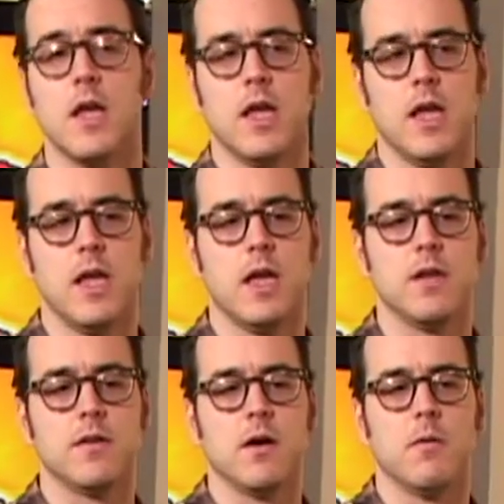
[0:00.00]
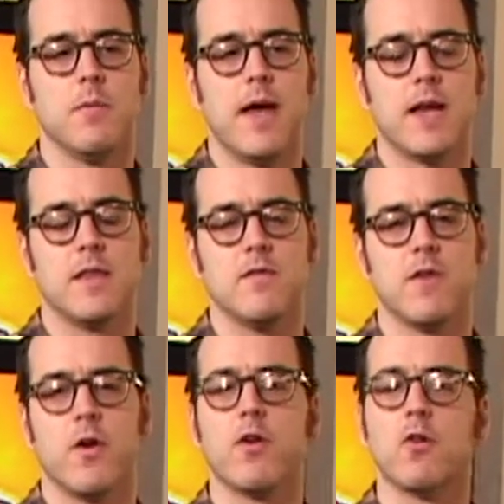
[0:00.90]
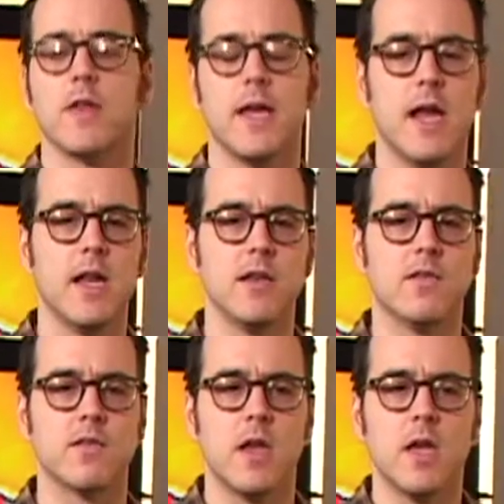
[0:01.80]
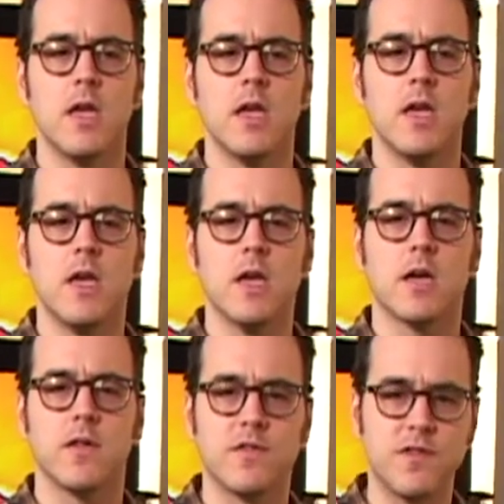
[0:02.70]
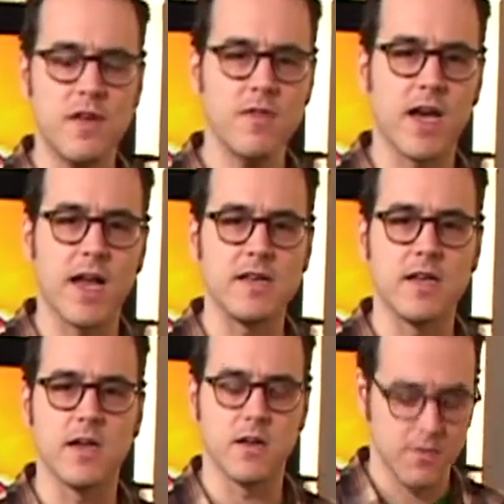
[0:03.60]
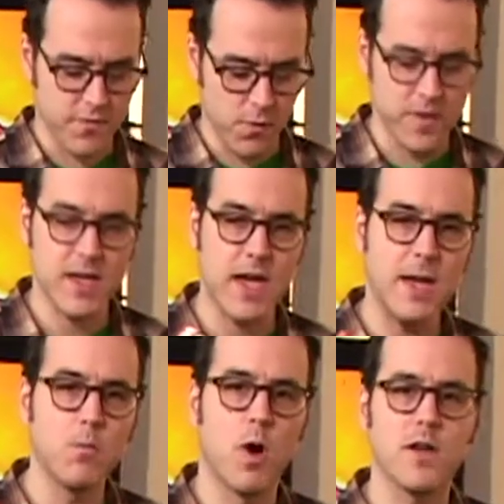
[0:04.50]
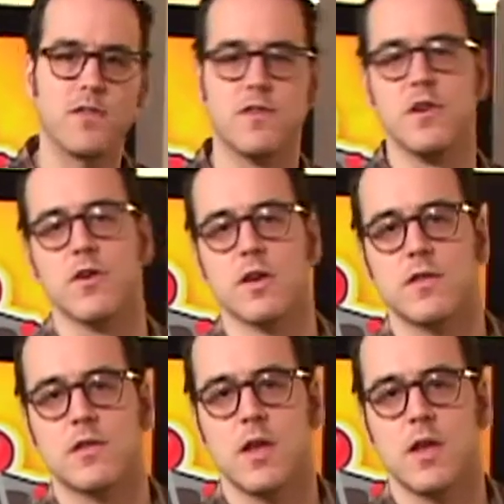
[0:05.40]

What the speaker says: And back in the very early 80s, he conceived the idea for the Game Watch series